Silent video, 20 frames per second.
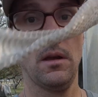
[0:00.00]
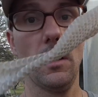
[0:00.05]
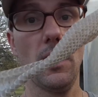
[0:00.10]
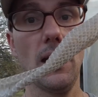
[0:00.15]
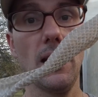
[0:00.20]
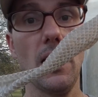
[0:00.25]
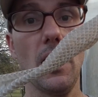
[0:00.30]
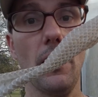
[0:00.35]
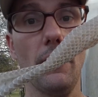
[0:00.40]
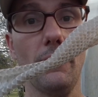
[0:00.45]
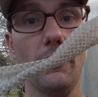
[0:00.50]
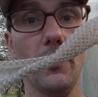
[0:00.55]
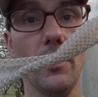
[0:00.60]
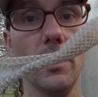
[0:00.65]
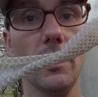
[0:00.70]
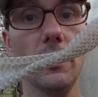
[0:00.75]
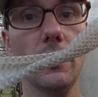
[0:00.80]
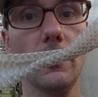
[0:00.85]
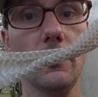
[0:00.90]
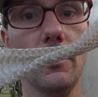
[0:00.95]
I got a
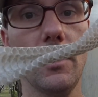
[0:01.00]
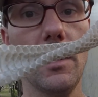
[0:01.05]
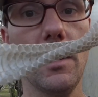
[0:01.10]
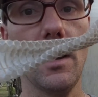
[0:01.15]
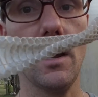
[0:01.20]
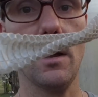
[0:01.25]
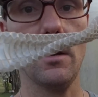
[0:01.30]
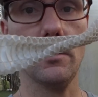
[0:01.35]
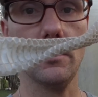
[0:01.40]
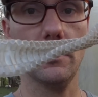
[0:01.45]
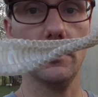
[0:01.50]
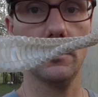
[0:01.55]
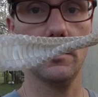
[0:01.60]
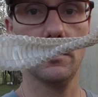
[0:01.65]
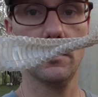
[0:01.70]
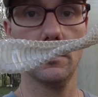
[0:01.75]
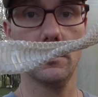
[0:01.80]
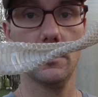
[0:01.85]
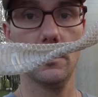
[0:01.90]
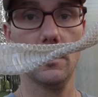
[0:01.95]
friend in the greenhouse.
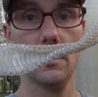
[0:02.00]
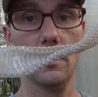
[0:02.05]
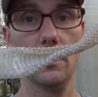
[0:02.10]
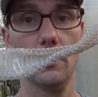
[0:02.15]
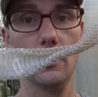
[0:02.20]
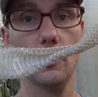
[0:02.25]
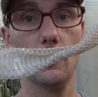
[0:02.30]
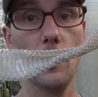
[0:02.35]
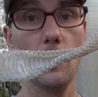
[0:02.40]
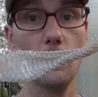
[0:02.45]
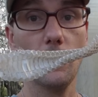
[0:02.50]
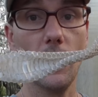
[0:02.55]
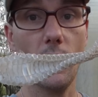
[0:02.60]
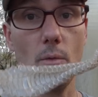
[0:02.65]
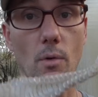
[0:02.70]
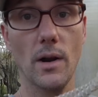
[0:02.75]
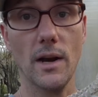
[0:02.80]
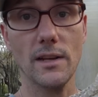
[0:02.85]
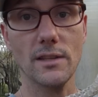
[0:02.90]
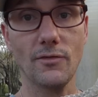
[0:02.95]
Remember
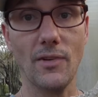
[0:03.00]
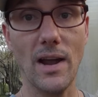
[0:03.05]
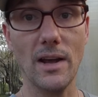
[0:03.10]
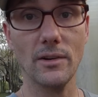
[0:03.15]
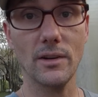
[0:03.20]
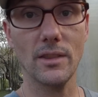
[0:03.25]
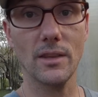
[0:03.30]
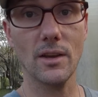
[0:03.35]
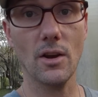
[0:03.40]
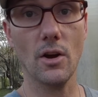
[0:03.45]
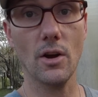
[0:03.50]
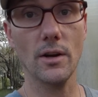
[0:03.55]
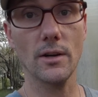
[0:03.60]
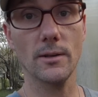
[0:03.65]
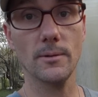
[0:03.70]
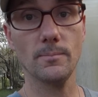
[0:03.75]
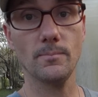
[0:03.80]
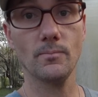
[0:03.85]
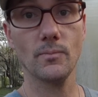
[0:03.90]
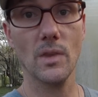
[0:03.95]
that one I found in the
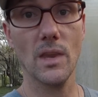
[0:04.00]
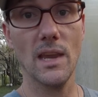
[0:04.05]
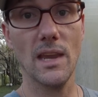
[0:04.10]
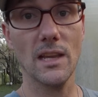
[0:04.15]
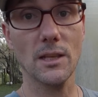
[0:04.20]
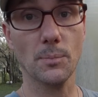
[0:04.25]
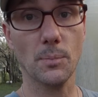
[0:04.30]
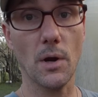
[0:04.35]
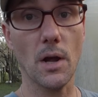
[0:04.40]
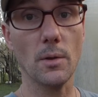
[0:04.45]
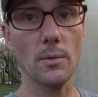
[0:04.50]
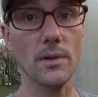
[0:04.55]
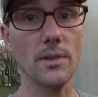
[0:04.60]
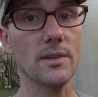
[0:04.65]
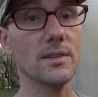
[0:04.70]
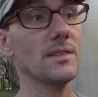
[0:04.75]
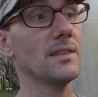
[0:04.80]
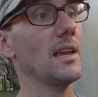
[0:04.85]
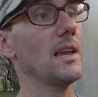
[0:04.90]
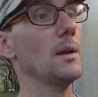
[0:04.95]
garden? It's probably
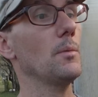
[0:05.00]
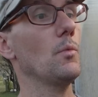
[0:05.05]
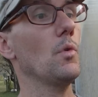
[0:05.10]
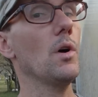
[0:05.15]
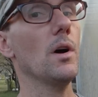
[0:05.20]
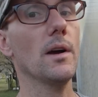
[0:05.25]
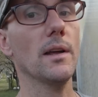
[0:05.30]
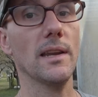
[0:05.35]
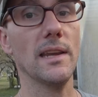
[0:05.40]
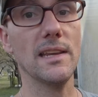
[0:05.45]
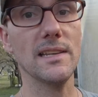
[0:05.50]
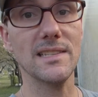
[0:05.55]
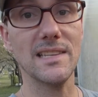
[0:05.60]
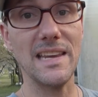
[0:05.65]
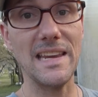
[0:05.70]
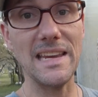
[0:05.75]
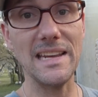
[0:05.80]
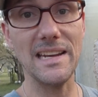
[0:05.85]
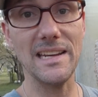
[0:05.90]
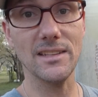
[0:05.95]
the same one. He's
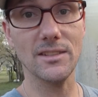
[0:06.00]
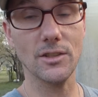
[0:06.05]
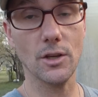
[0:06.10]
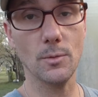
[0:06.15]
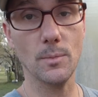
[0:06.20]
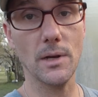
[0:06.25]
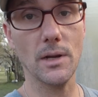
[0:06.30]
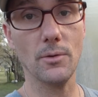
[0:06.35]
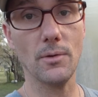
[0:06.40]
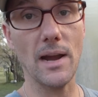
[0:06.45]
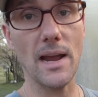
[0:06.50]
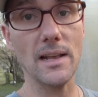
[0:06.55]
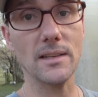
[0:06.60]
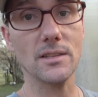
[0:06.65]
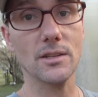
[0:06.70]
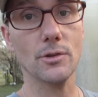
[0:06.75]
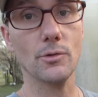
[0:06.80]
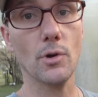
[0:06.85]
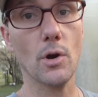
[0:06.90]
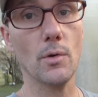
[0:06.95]
eating so many
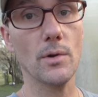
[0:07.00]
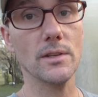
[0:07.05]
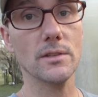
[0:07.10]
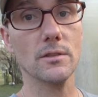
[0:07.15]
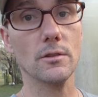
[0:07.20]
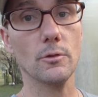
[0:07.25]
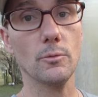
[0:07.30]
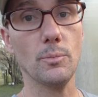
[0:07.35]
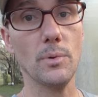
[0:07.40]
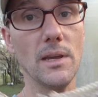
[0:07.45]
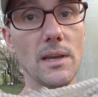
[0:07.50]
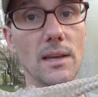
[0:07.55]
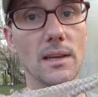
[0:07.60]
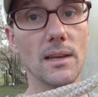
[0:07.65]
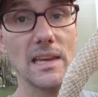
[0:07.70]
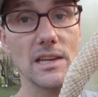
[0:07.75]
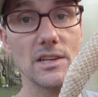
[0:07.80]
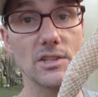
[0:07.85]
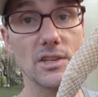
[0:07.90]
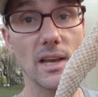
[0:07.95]
rats and growing so
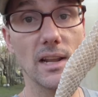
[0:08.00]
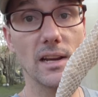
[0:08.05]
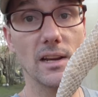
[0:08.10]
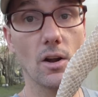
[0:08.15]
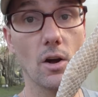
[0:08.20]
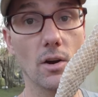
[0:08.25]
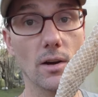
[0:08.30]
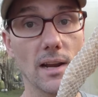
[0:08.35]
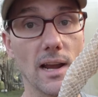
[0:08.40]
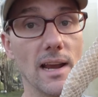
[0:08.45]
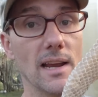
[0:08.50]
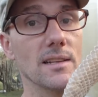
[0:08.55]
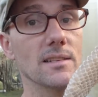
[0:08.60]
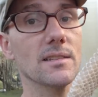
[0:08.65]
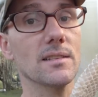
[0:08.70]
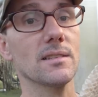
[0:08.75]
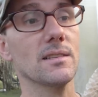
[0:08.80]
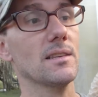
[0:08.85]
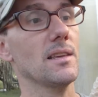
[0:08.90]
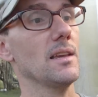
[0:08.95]
big, he's shedding all
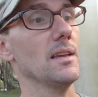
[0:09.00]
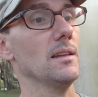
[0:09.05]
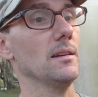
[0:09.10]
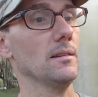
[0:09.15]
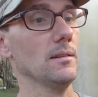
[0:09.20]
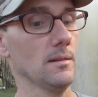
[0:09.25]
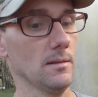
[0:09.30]
kinds of skin.